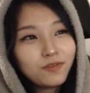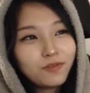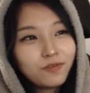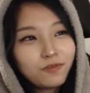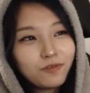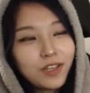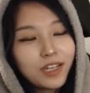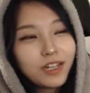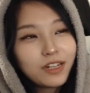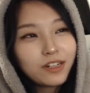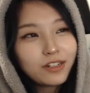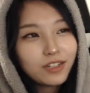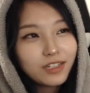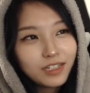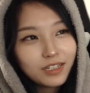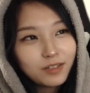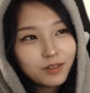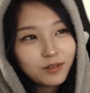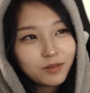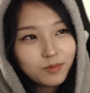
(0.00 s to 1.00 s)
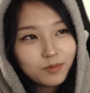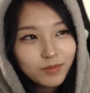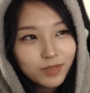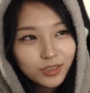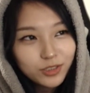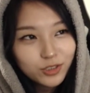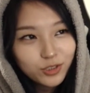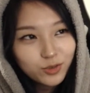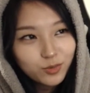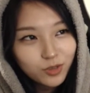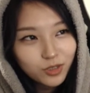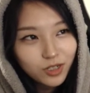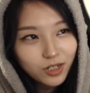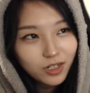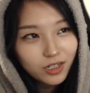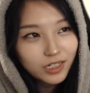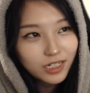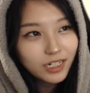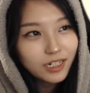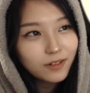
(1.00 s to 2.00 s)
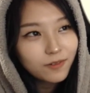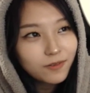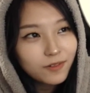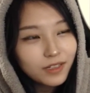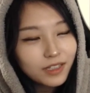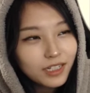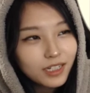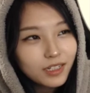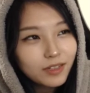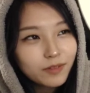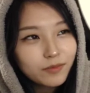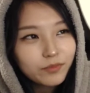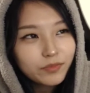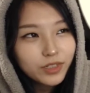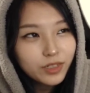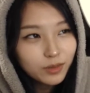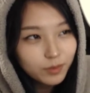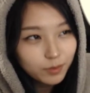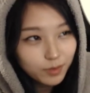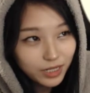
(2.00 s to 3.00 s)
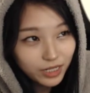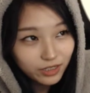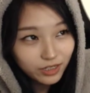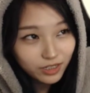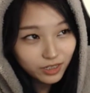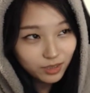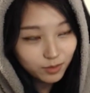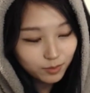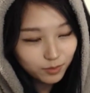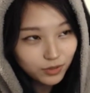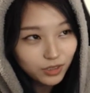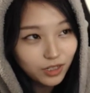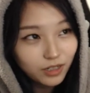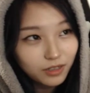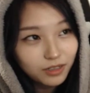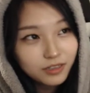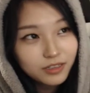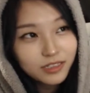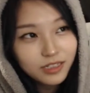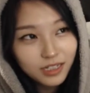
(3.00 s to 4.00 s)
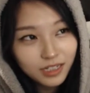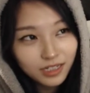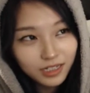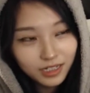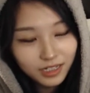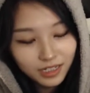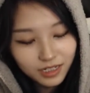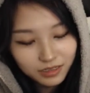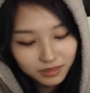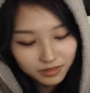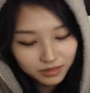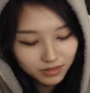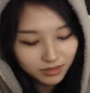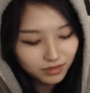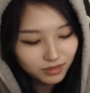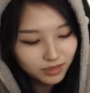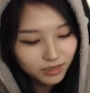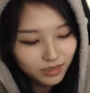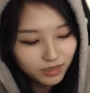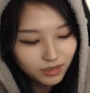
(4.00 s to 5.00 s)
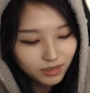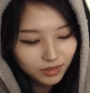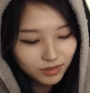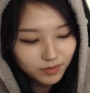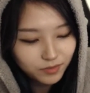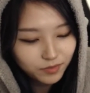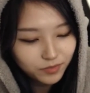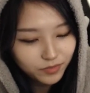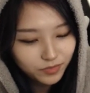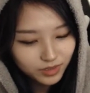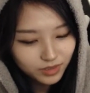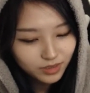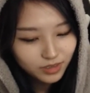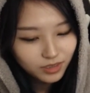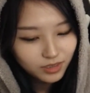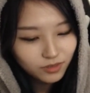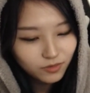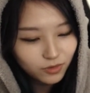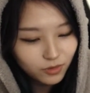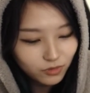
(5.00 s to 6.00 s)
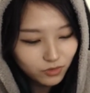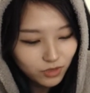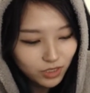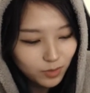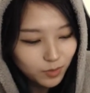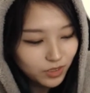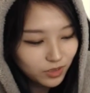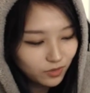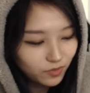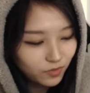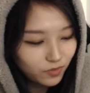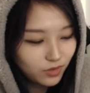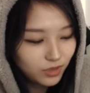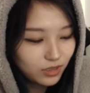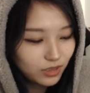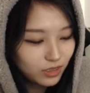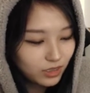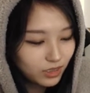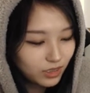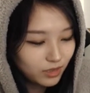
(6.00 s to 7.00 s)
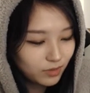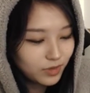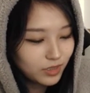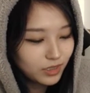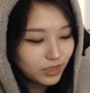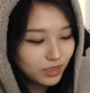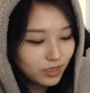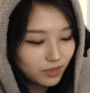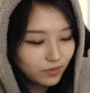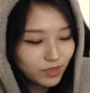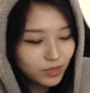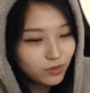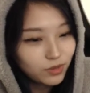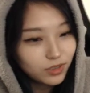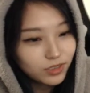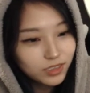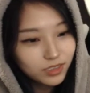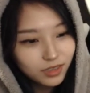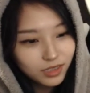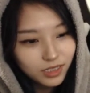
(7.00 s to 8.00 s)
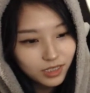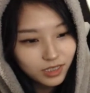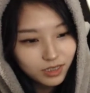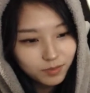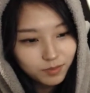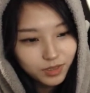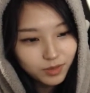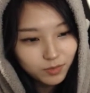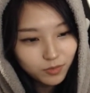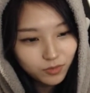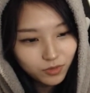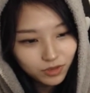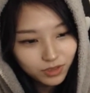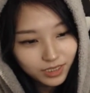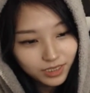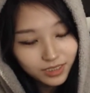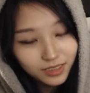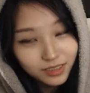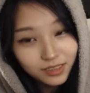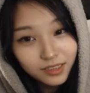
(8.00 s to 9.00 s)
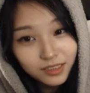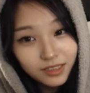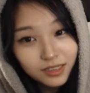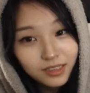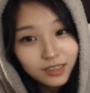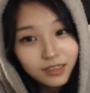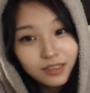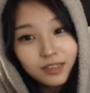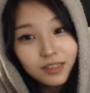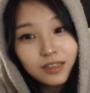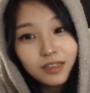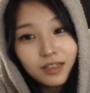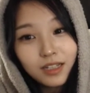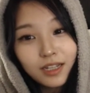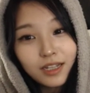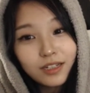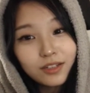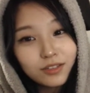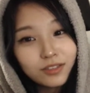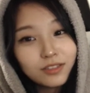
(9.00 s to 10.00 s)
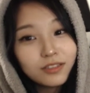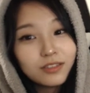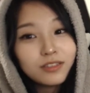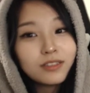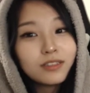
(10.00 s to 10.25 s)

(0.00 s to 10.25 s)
very much more hearty. And I feel like comparing the broths that I get for ramen and pho, I mean, if I want something a bit more like lighter,